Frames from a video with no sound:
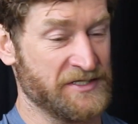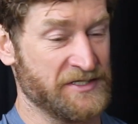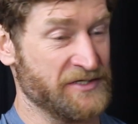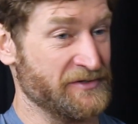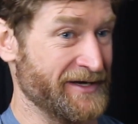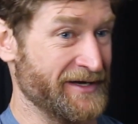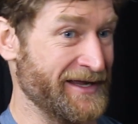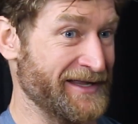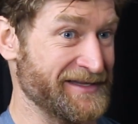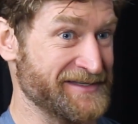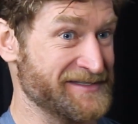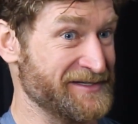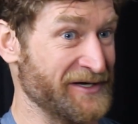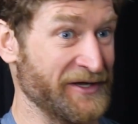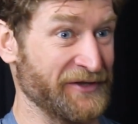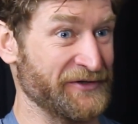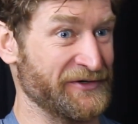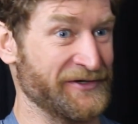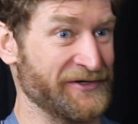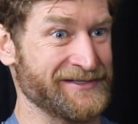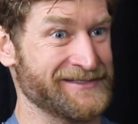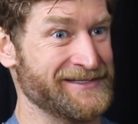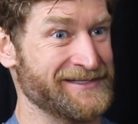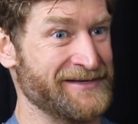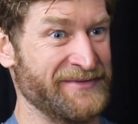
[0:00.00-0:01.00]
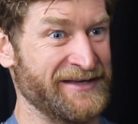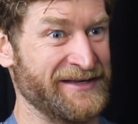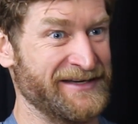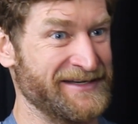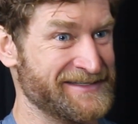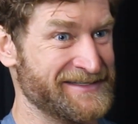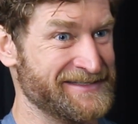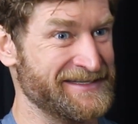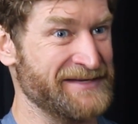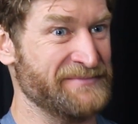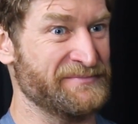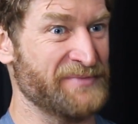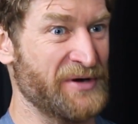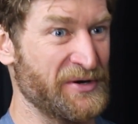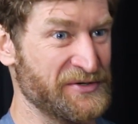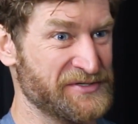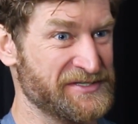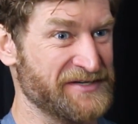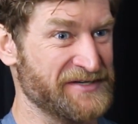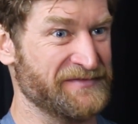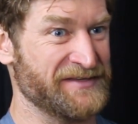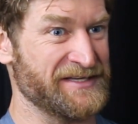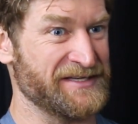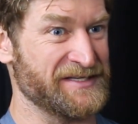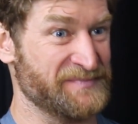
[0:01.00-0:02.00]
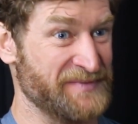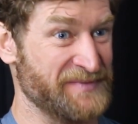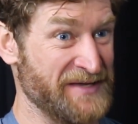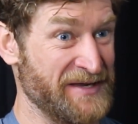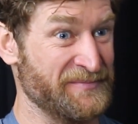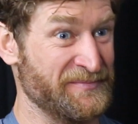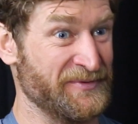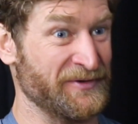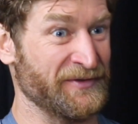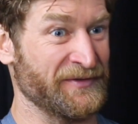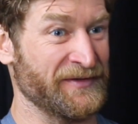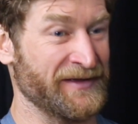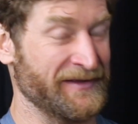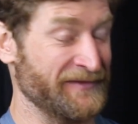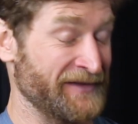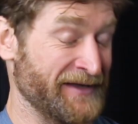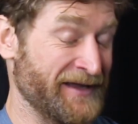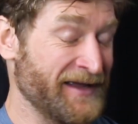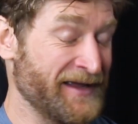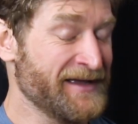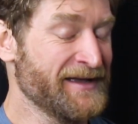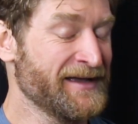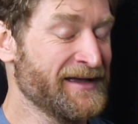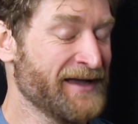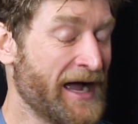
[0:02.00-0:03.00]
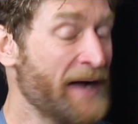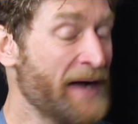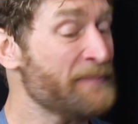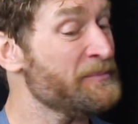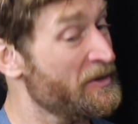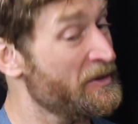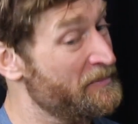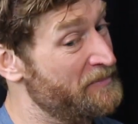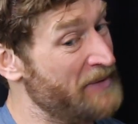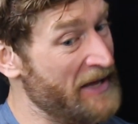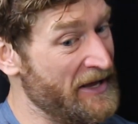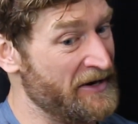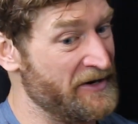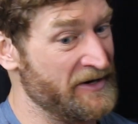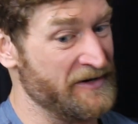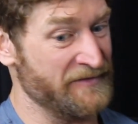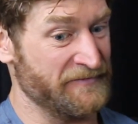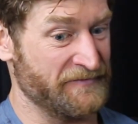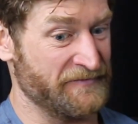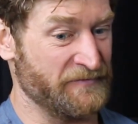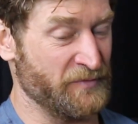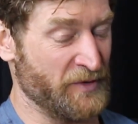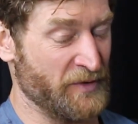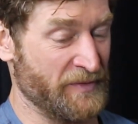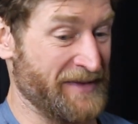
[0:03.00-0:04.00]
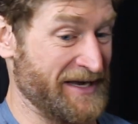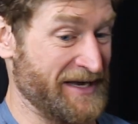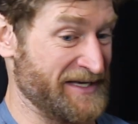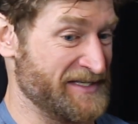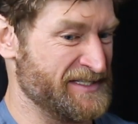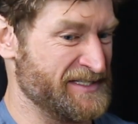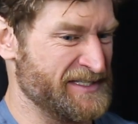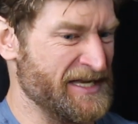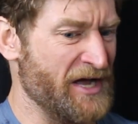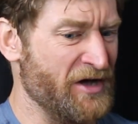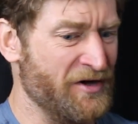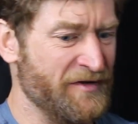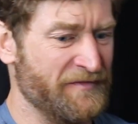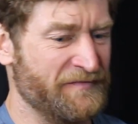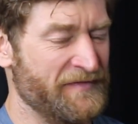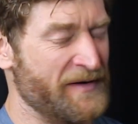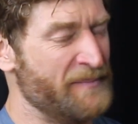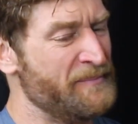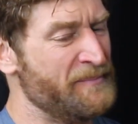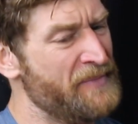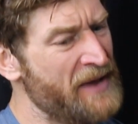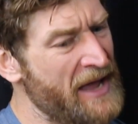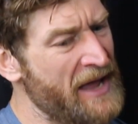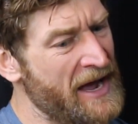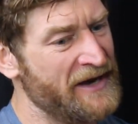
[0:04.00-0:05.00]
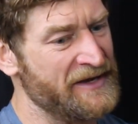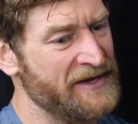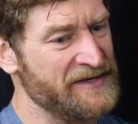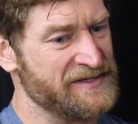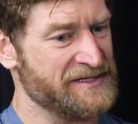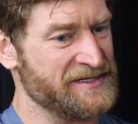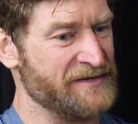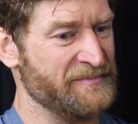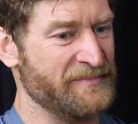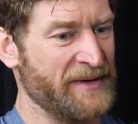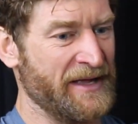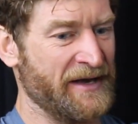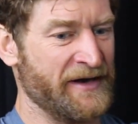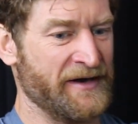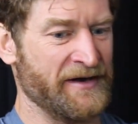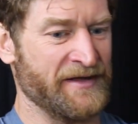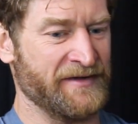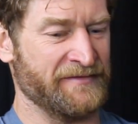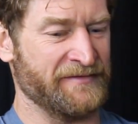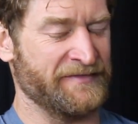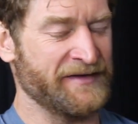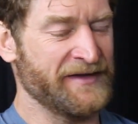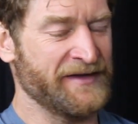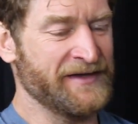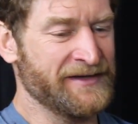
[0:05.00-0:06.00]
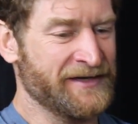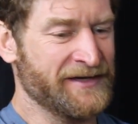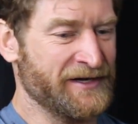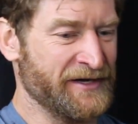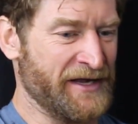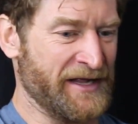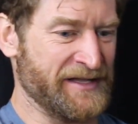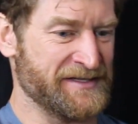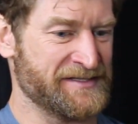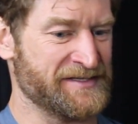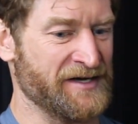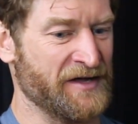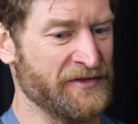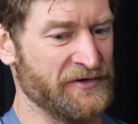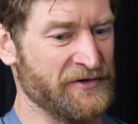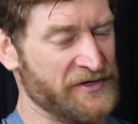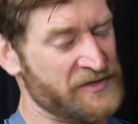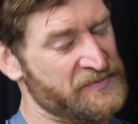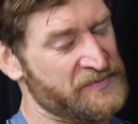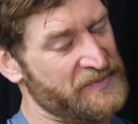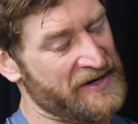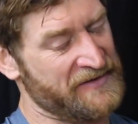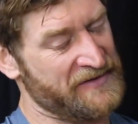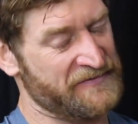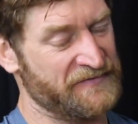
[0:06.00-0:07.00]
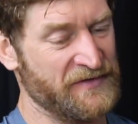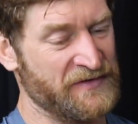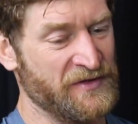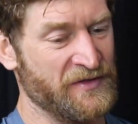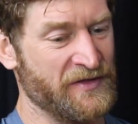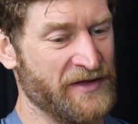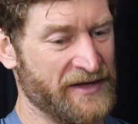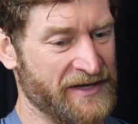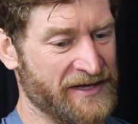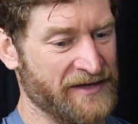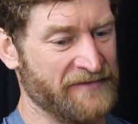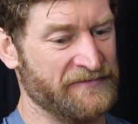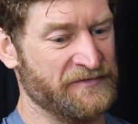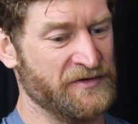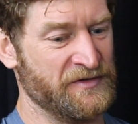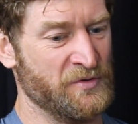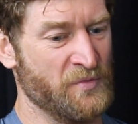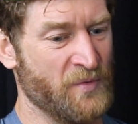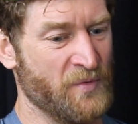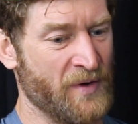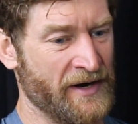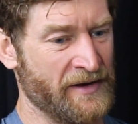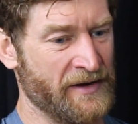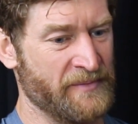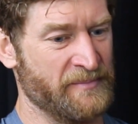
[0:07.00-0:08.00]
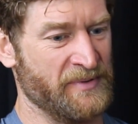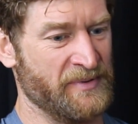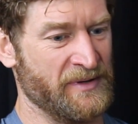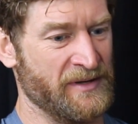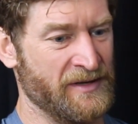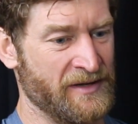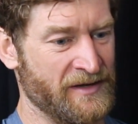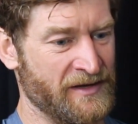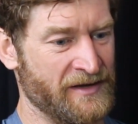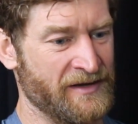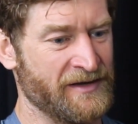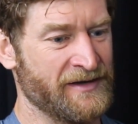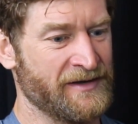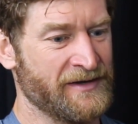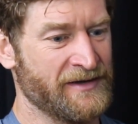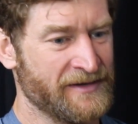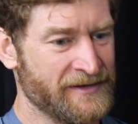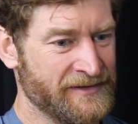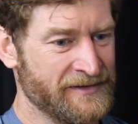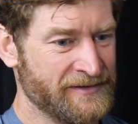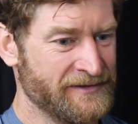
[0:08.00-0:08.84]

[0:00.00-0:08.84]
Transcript: also against others. I mean, you see most of these people that like, I'm competitive with myself. I'm not as competitive against others, but I feel like if you want to be,